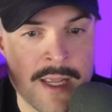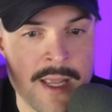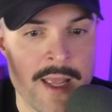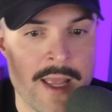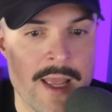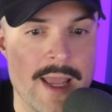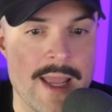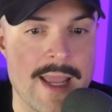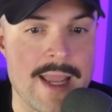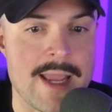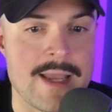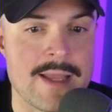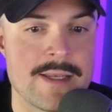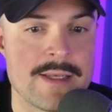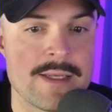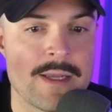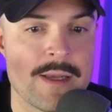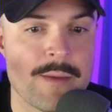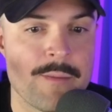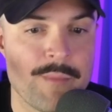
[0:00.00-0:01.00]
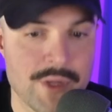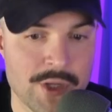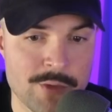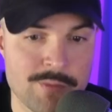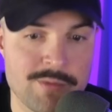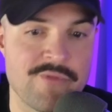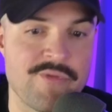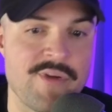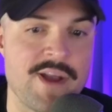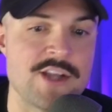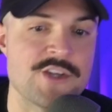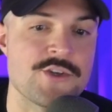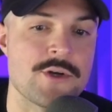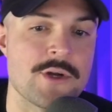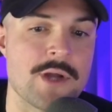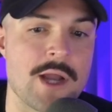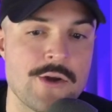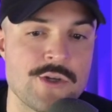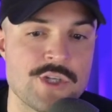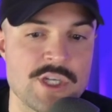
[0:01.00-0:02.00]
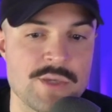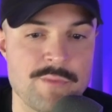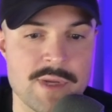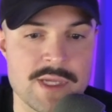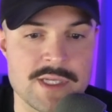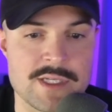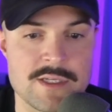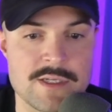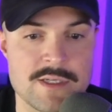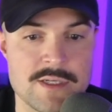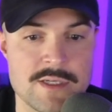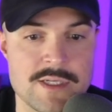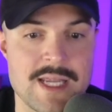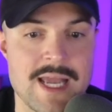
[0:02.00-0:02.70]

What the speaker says: and build professional coaching businesses